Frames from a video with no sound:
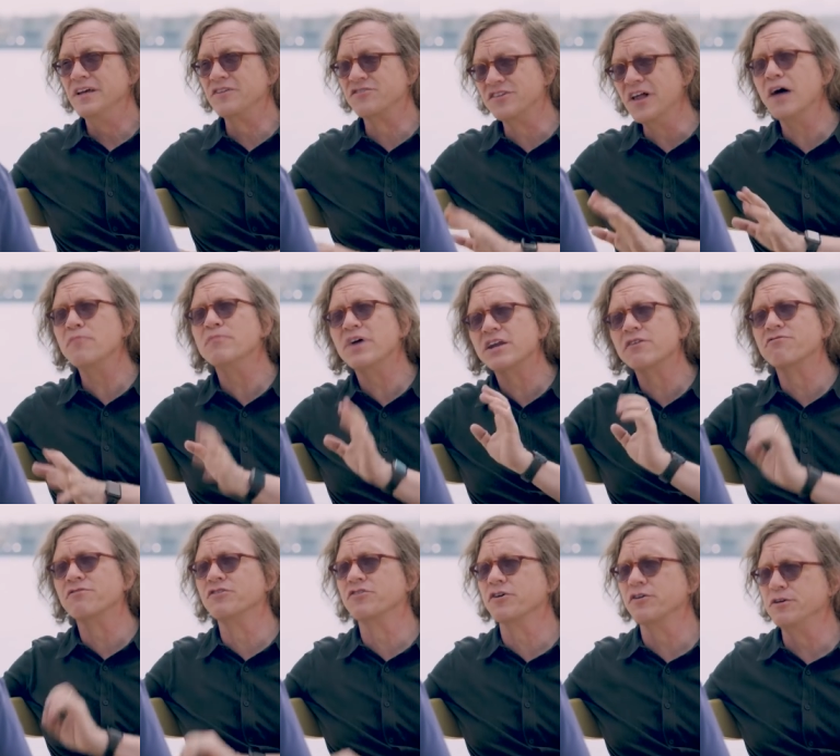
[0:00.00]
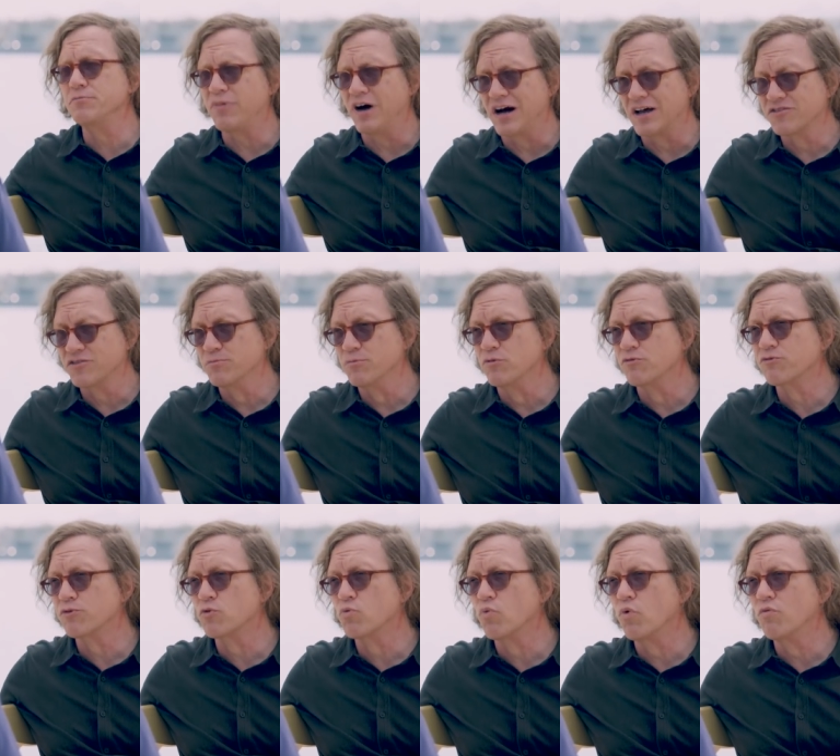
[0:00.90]
It's not metaphysically possible
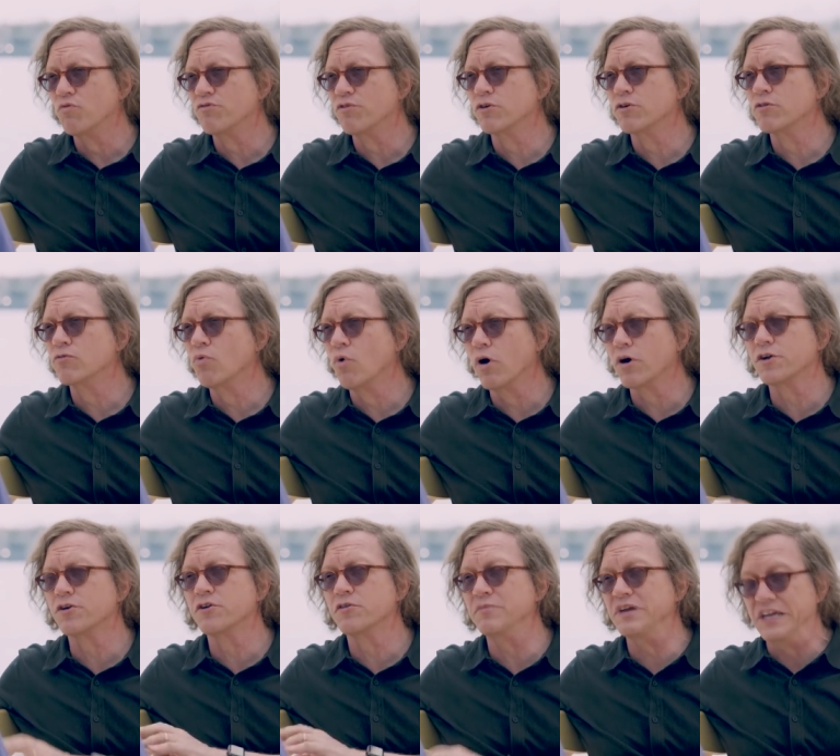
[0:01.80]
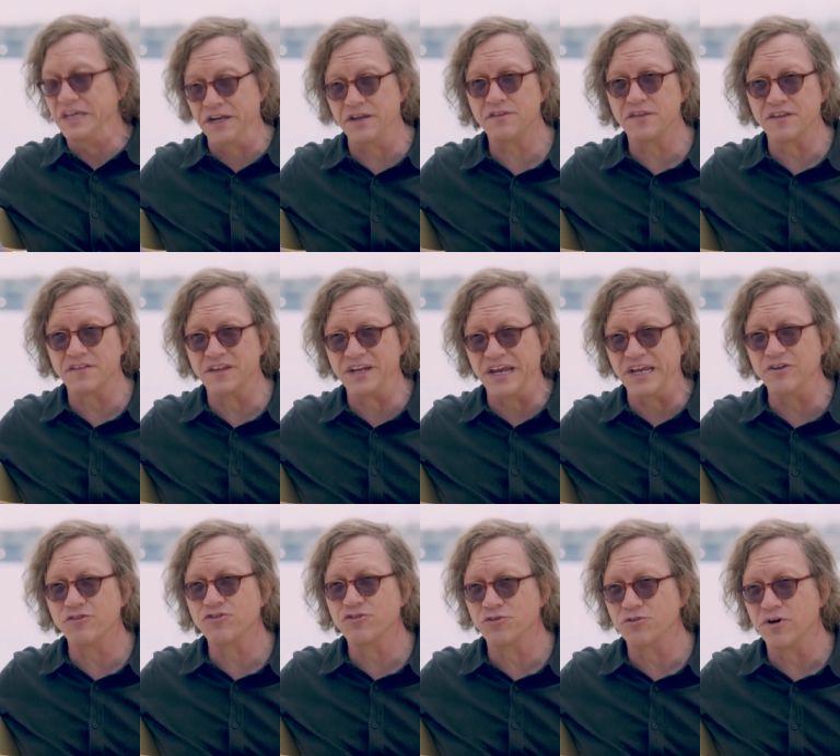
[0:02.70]
for water to be anything than
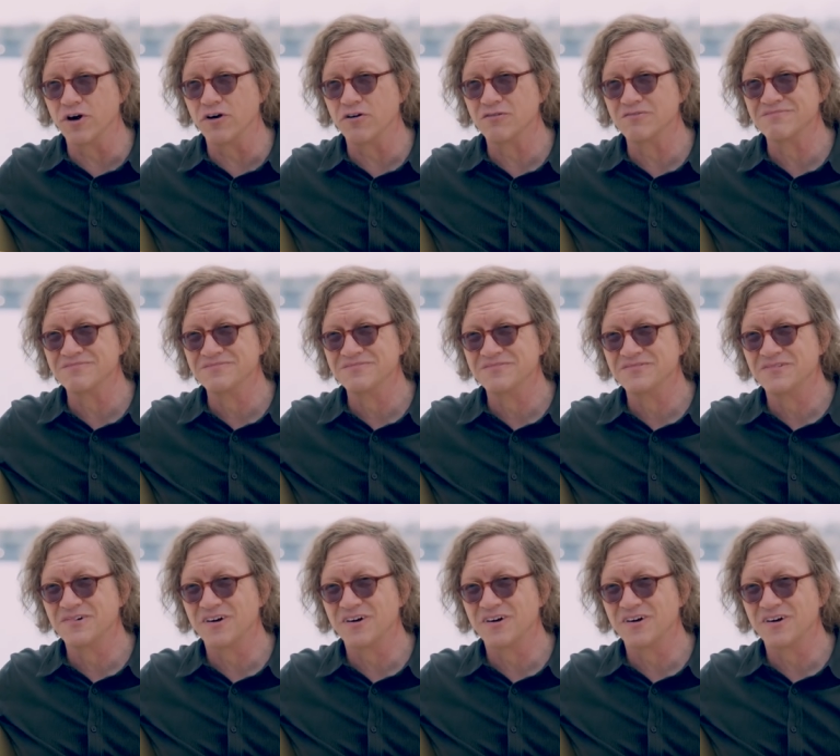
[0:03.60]
H2O. Okay.